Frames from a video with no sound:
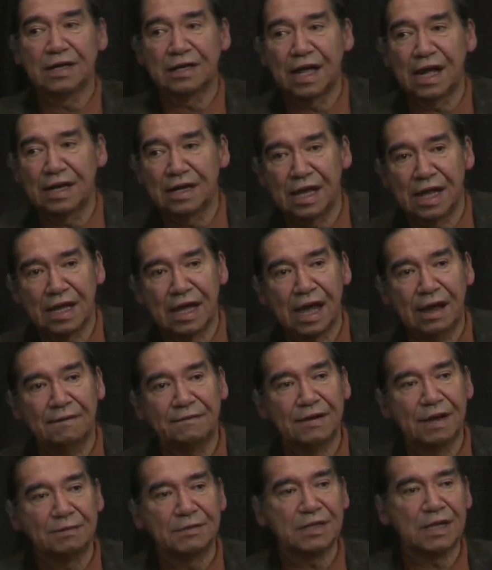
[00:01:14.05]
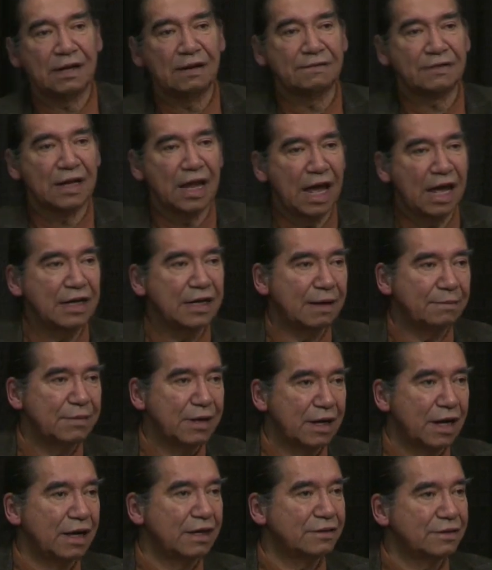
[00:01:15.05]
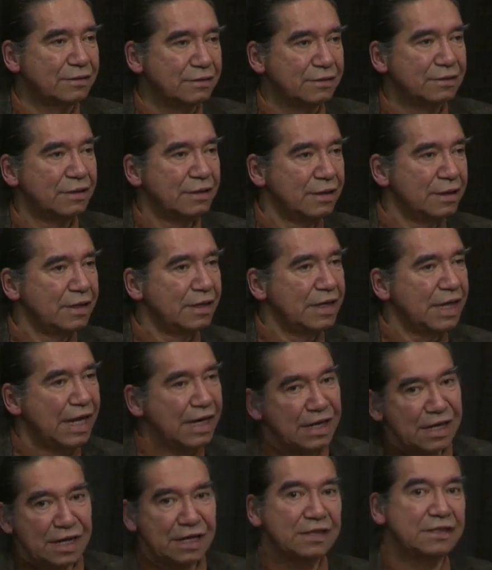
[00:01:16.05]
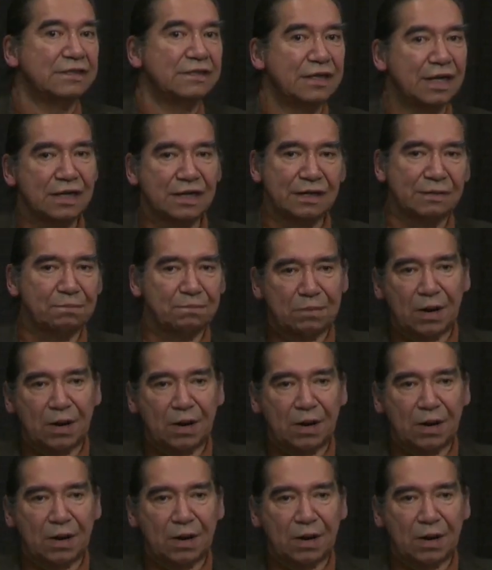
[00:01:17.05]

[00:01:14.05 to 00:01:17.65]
Then they gave themselves land that belonged to Indians, uh,